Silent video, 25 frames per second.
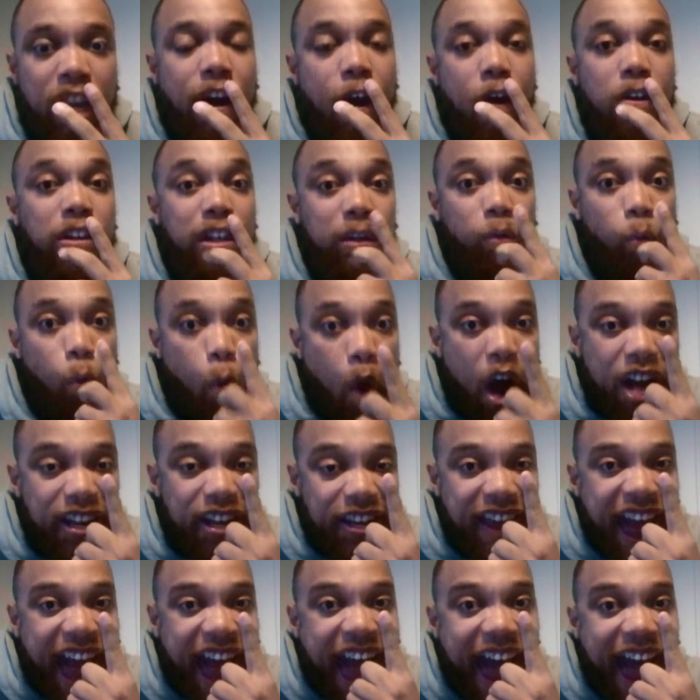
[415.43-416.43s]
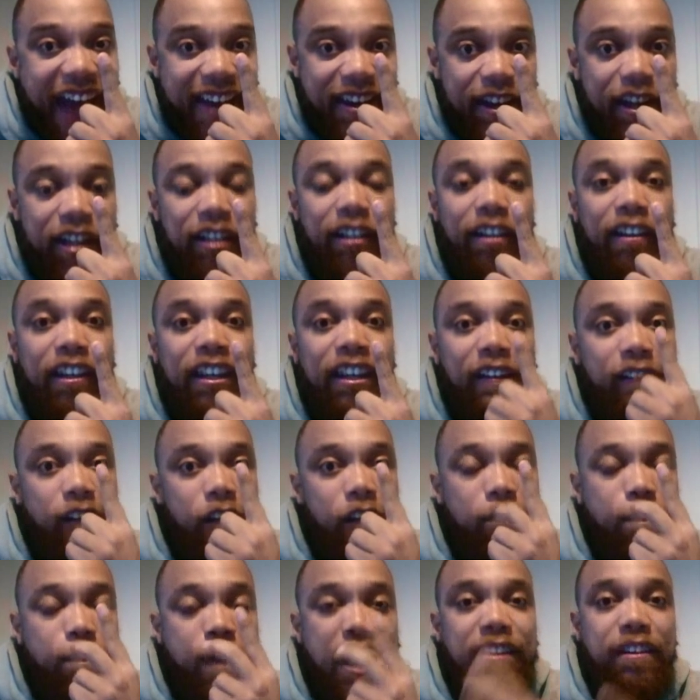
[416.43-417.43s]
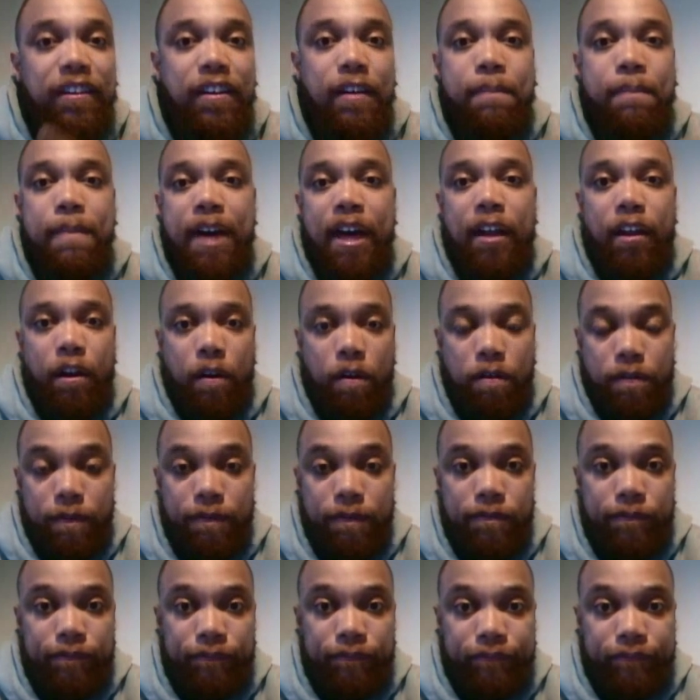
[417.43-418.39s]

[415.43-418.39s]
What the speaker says: only one guy in the league that's better than Melo.